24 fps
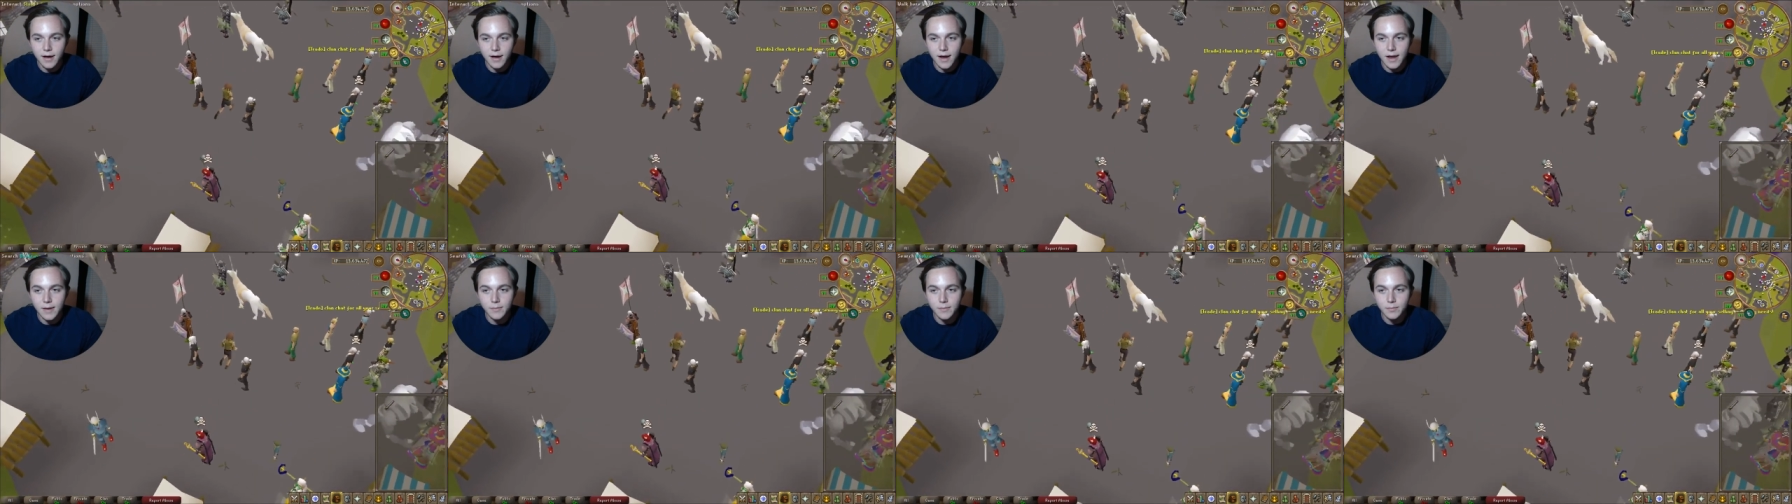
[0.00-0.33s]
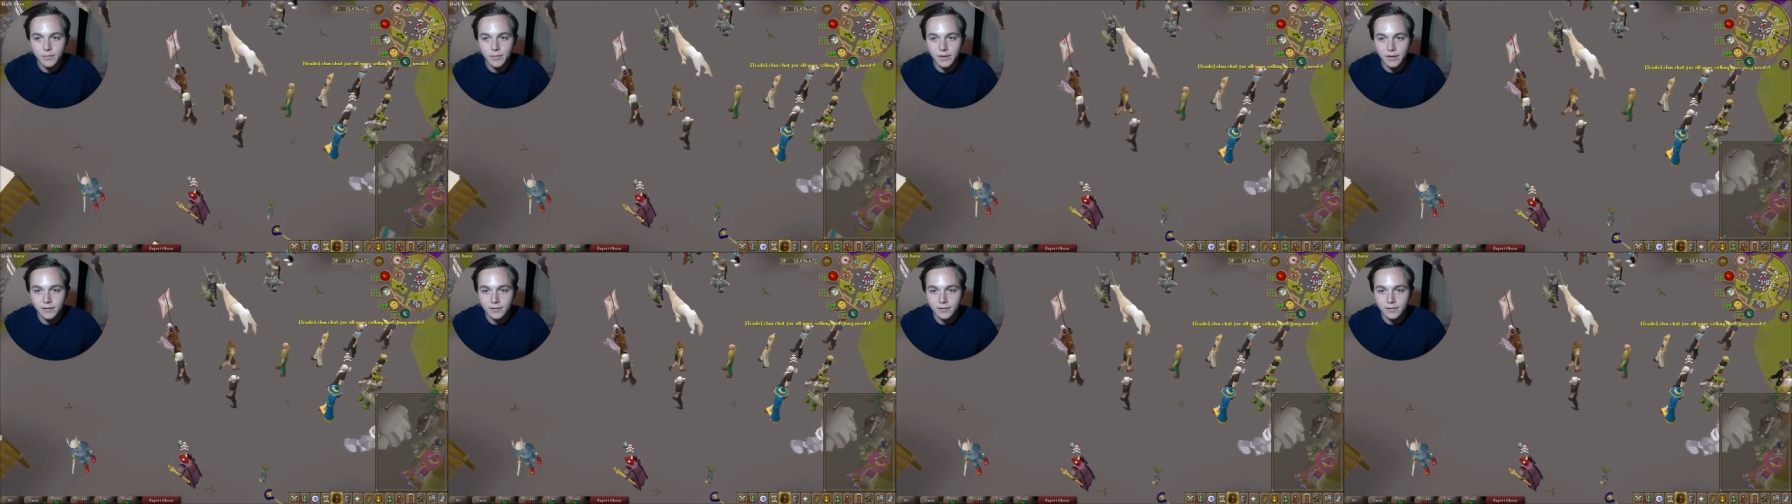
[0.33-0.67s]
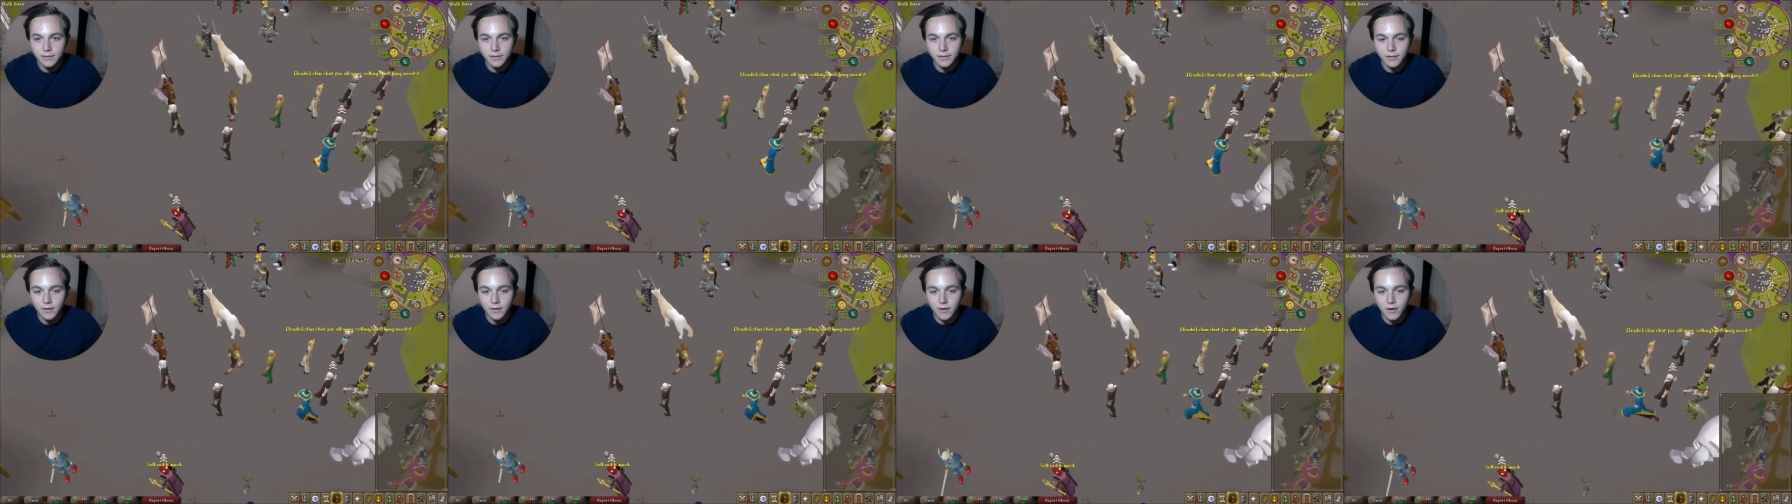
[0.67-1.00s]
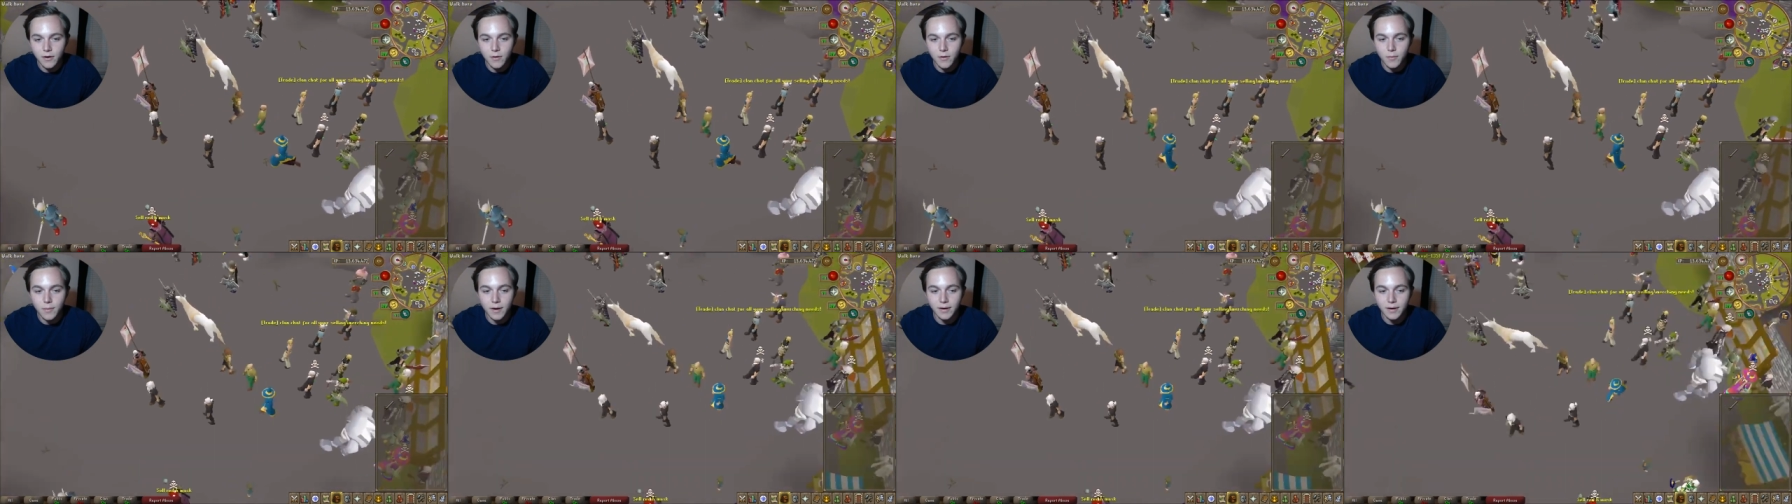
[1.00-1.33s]
I am pissed.
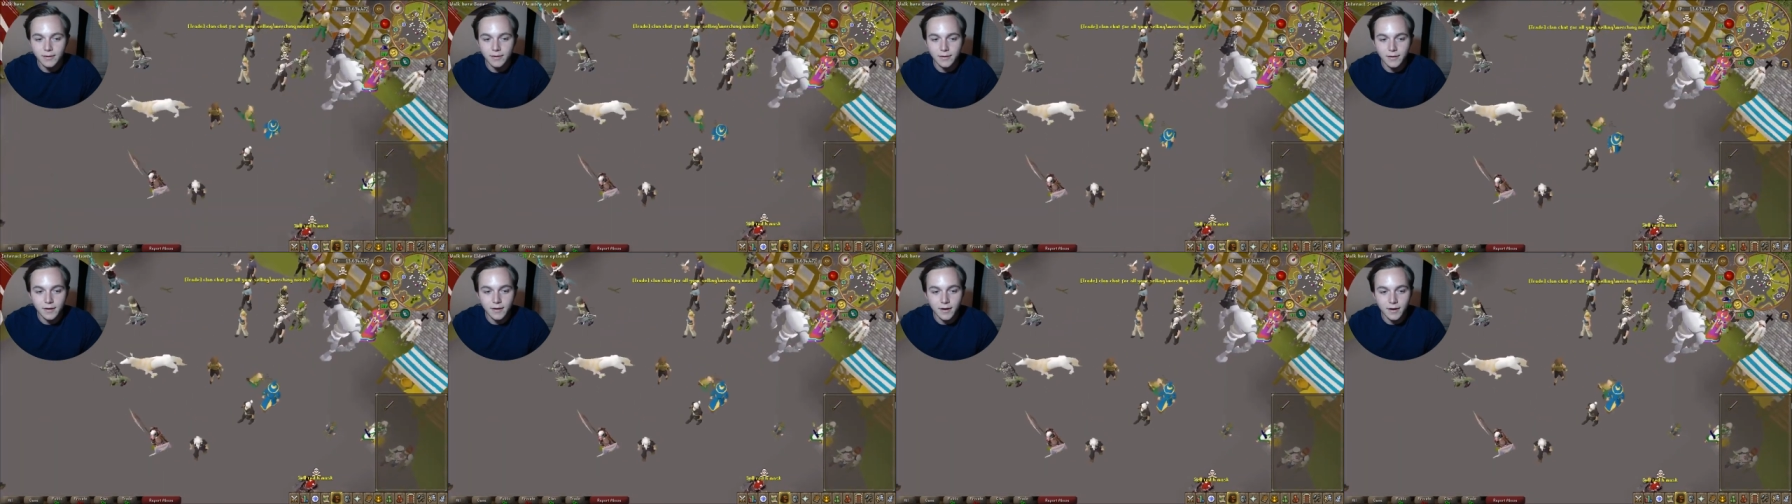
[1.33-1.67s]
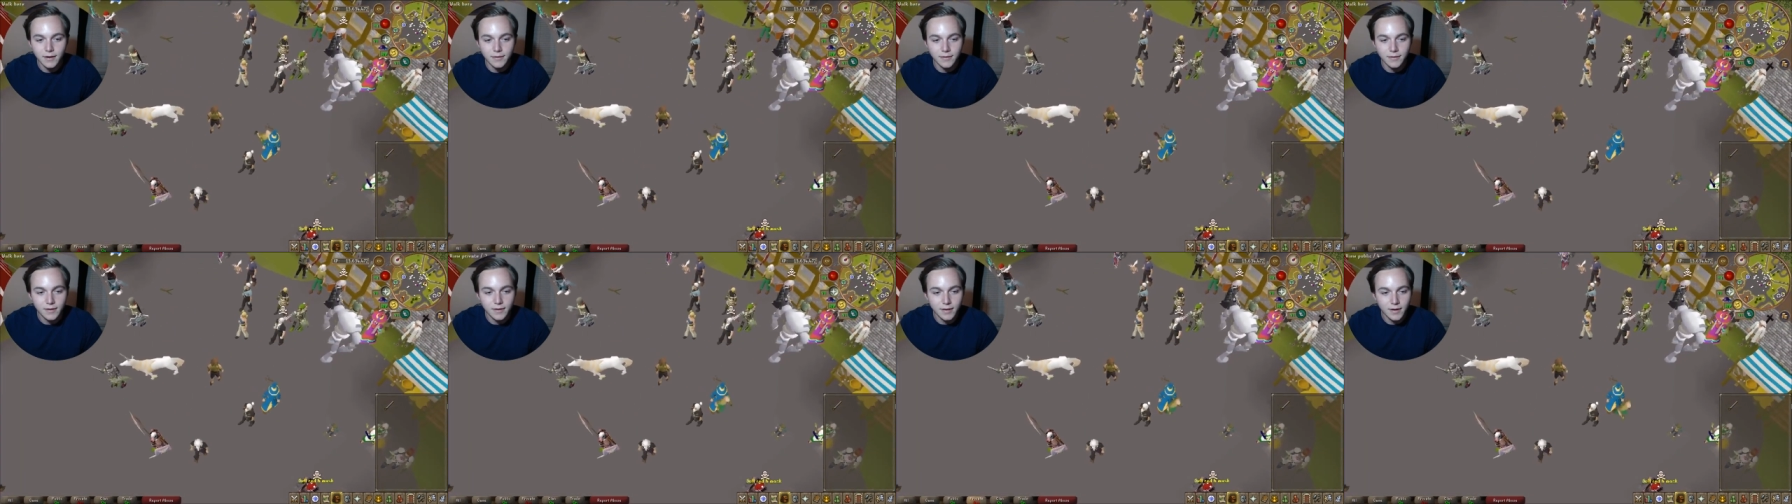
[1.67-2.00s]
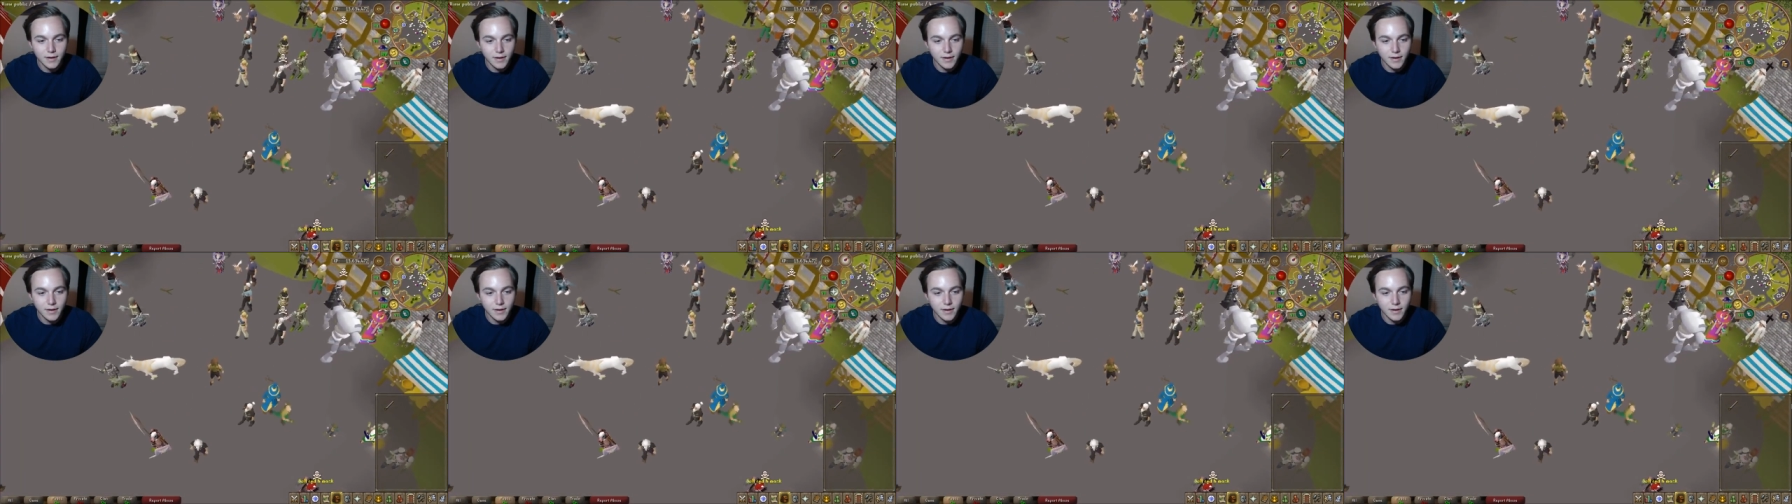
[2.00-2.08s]
Oh my god.